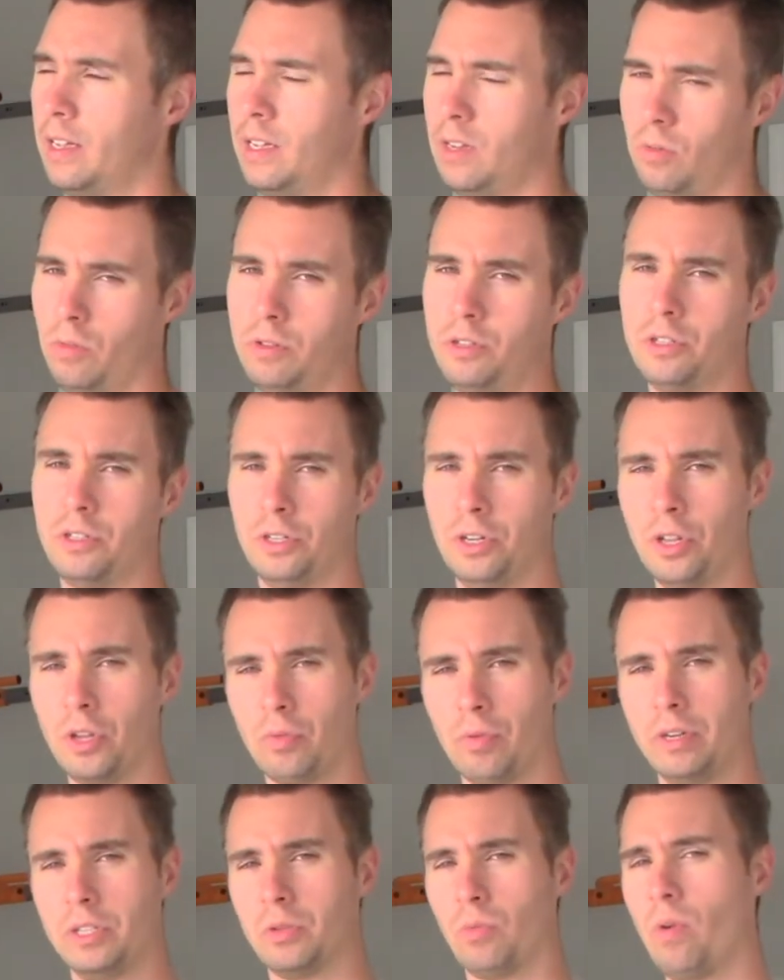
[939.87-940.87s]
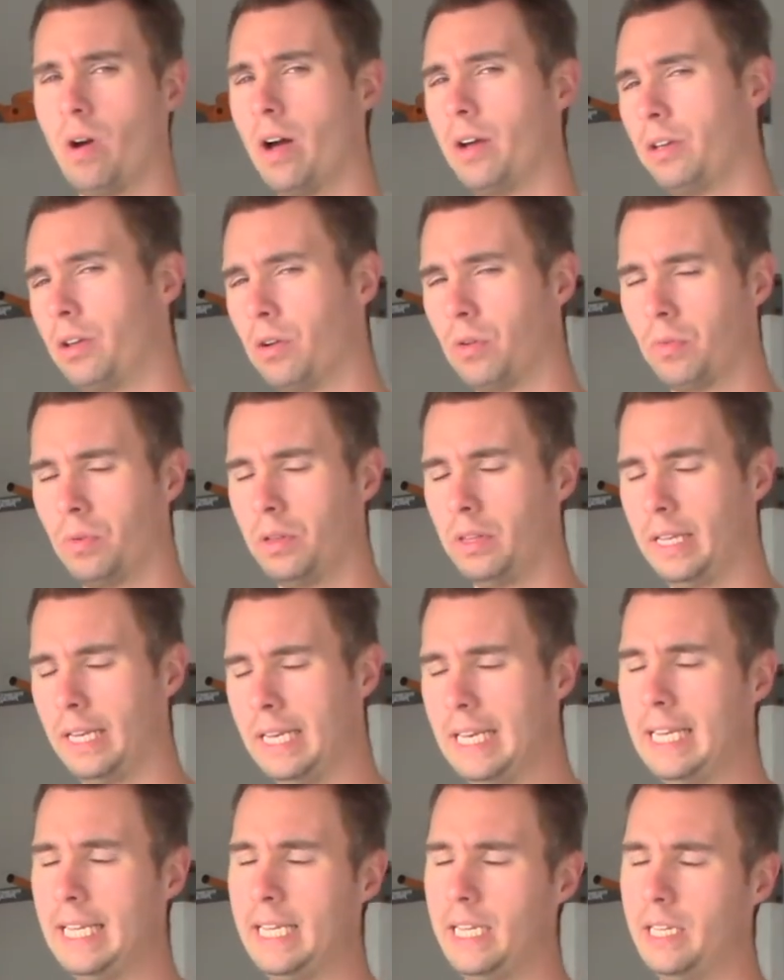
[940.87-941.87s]
which is another reason why we don't really
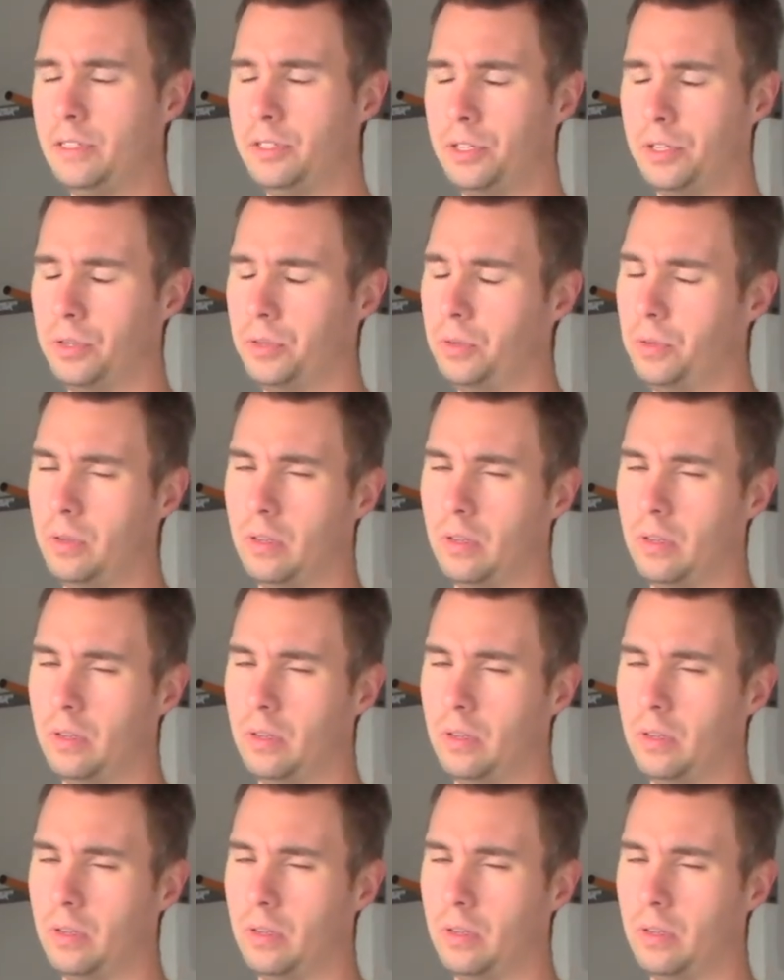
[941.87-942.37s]
need to